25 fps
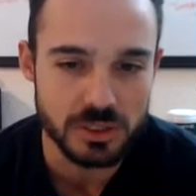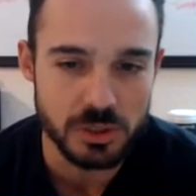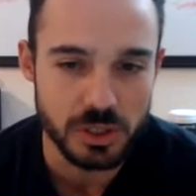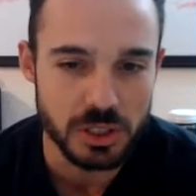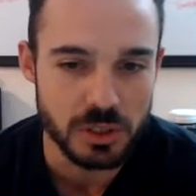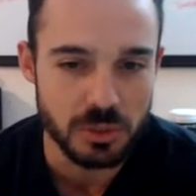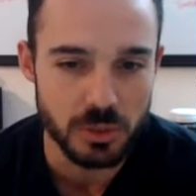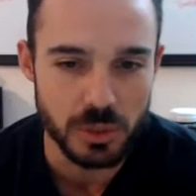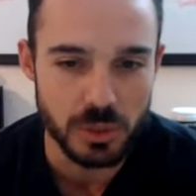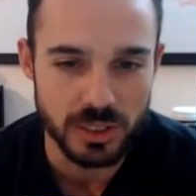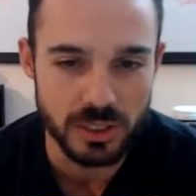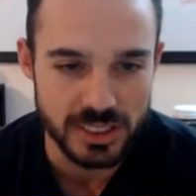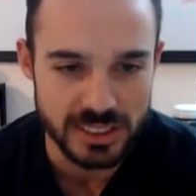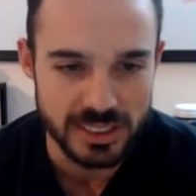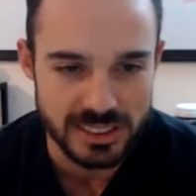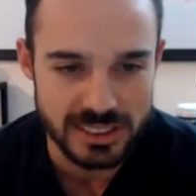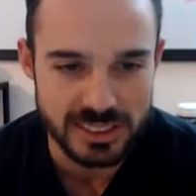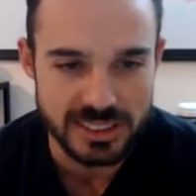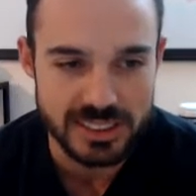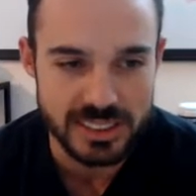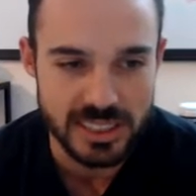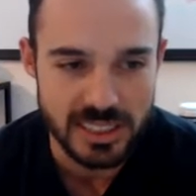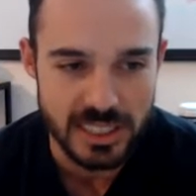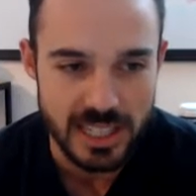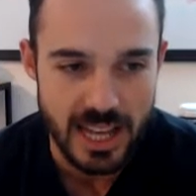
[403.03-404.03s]
You can really
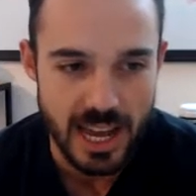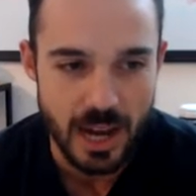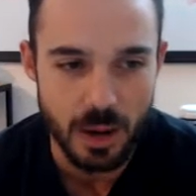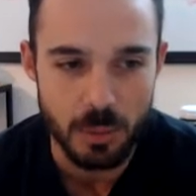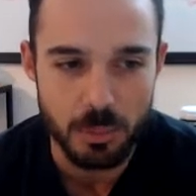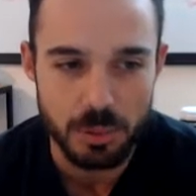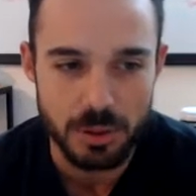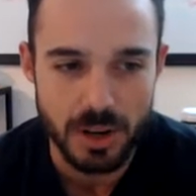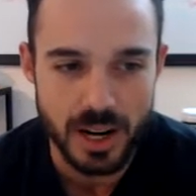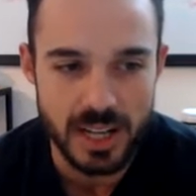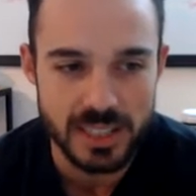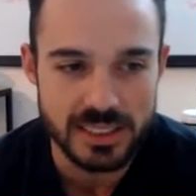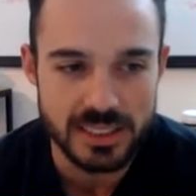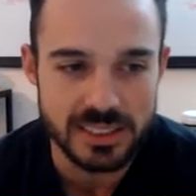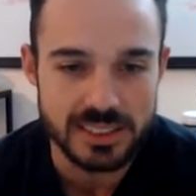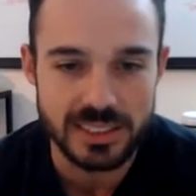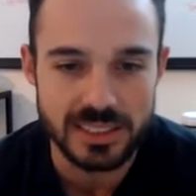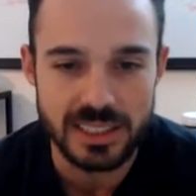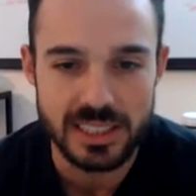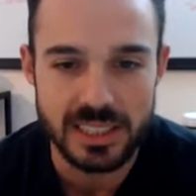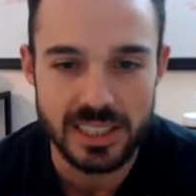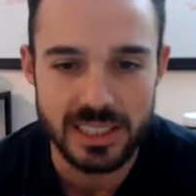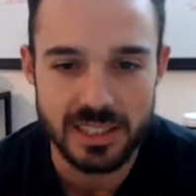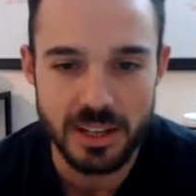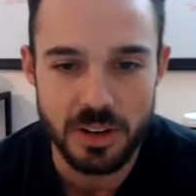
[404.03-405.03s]
see how
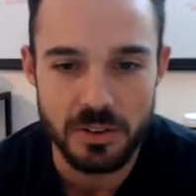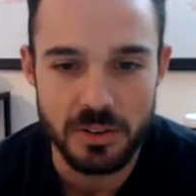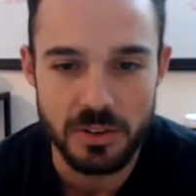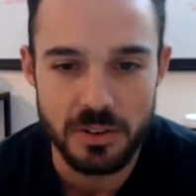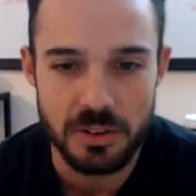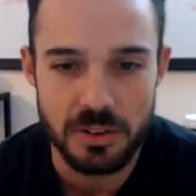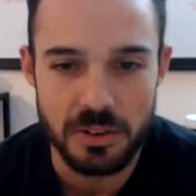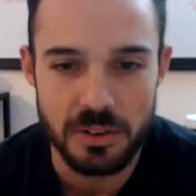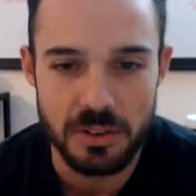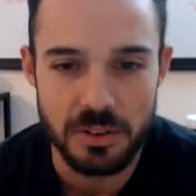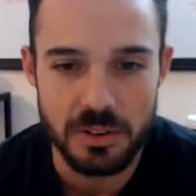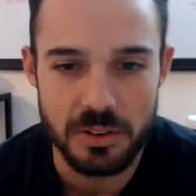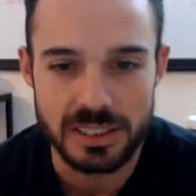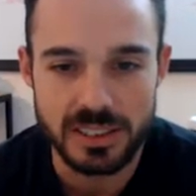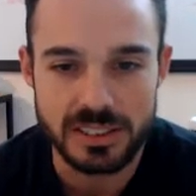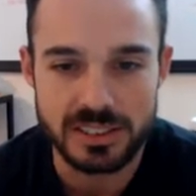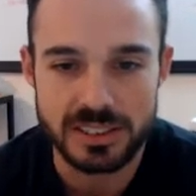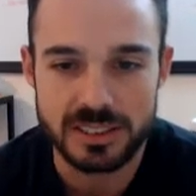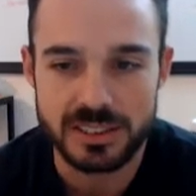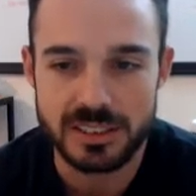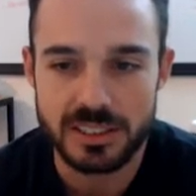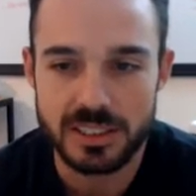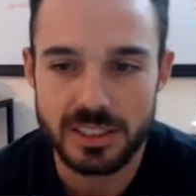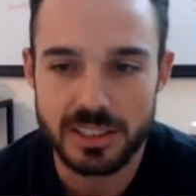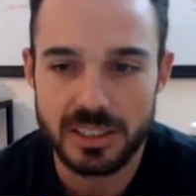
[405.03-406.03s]
pricing it
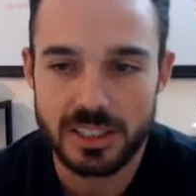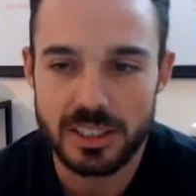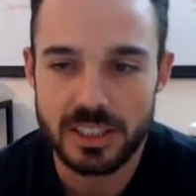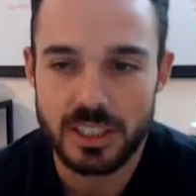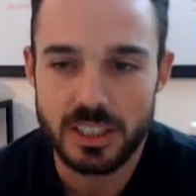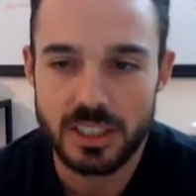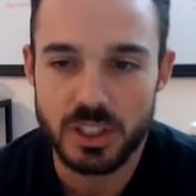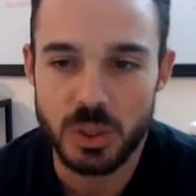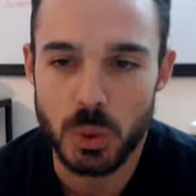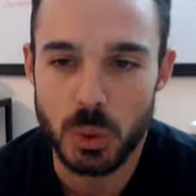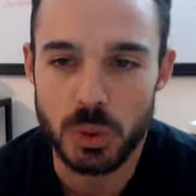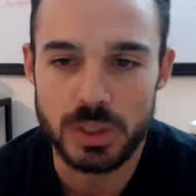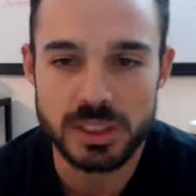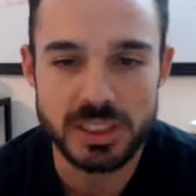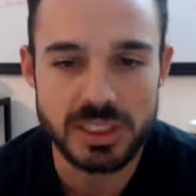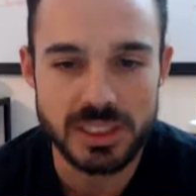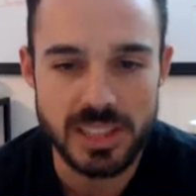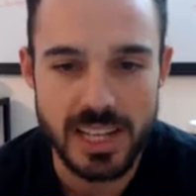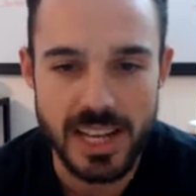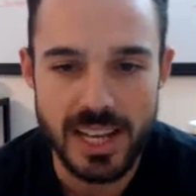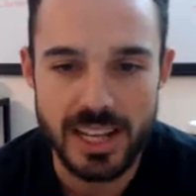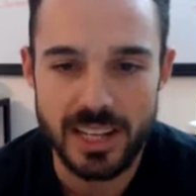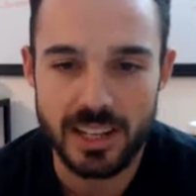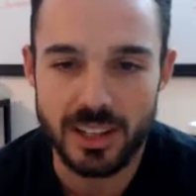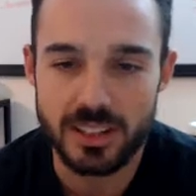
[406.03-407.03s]
affects your
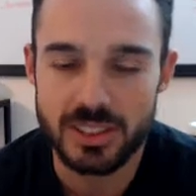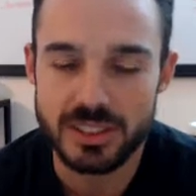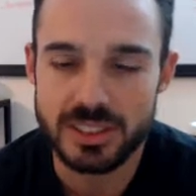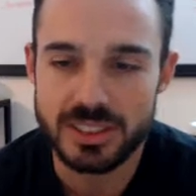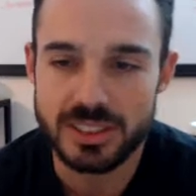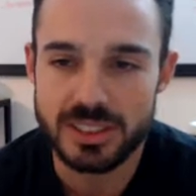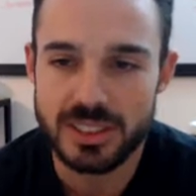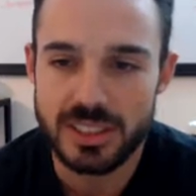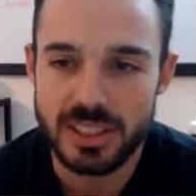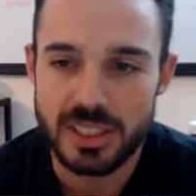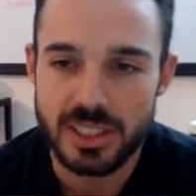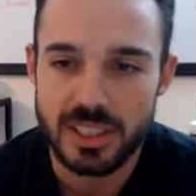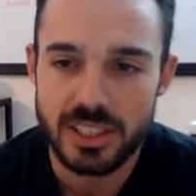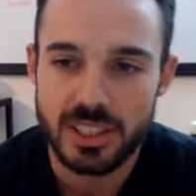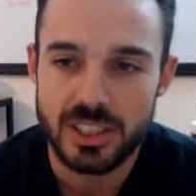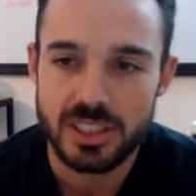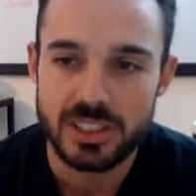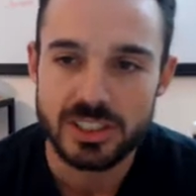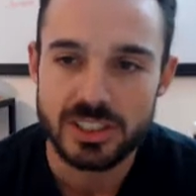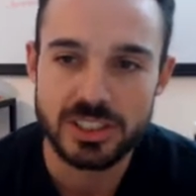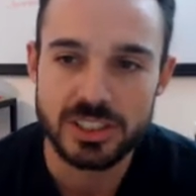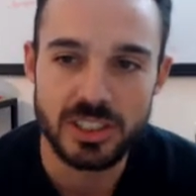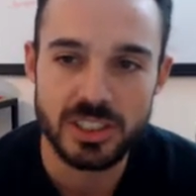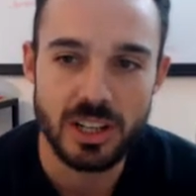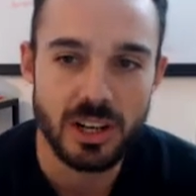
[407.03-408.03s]
sales.
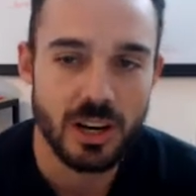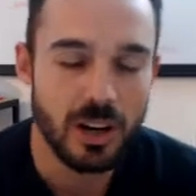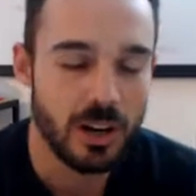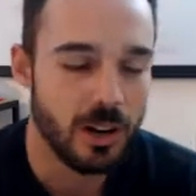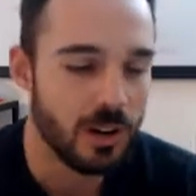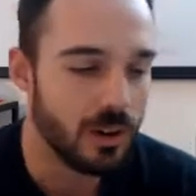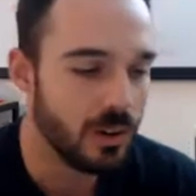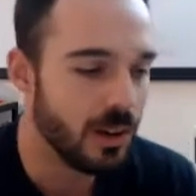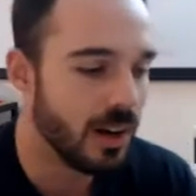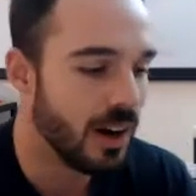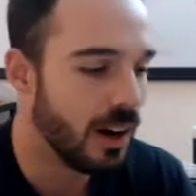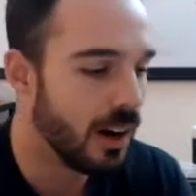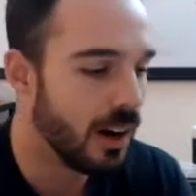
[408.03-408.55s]
So